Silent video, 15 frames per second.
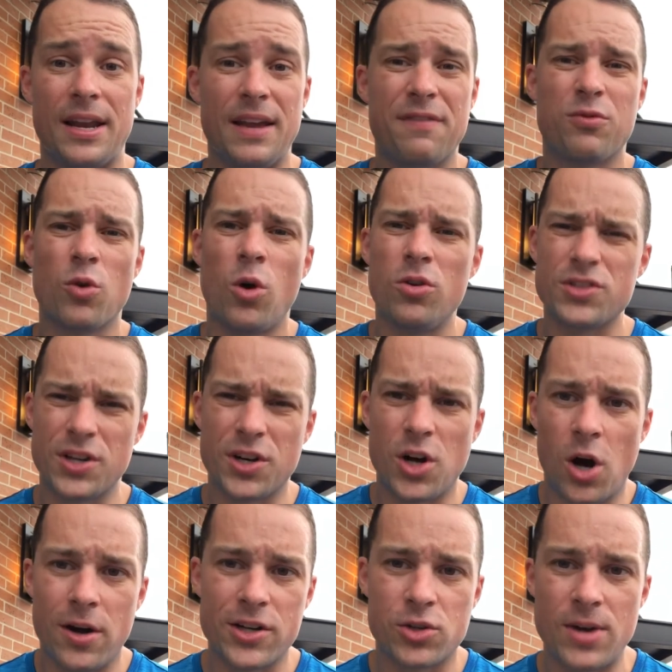If roles are
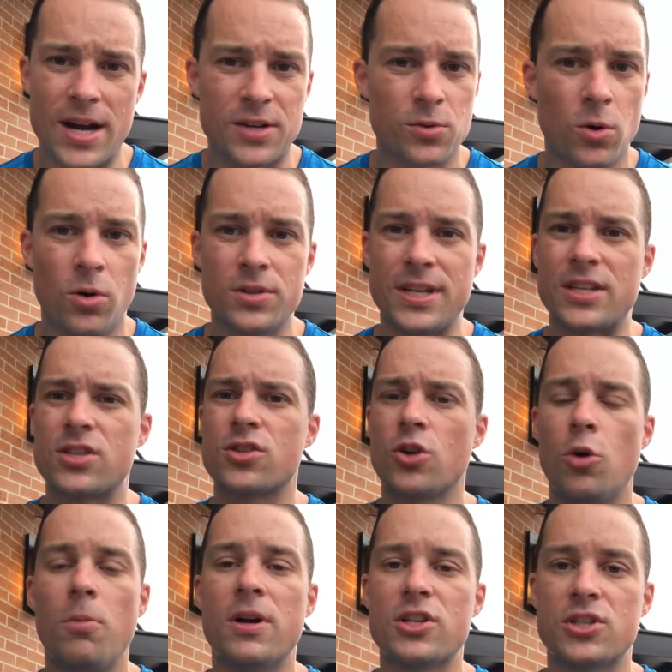contract roles, that's
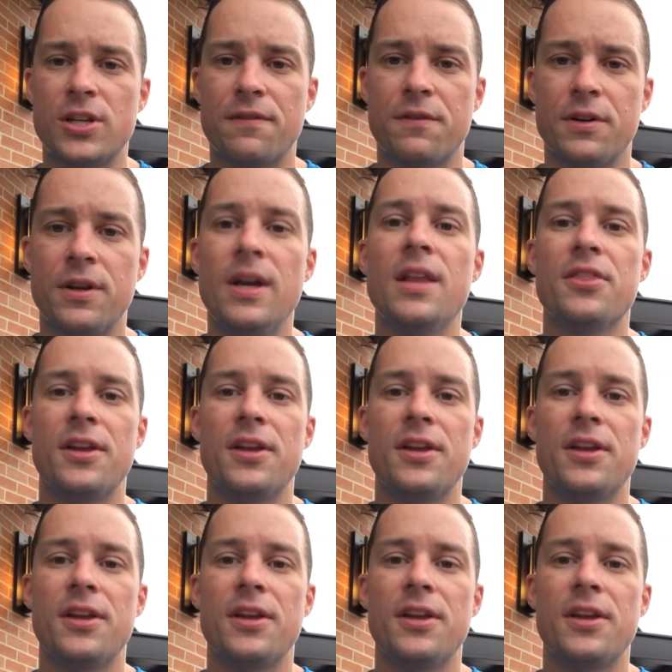so much different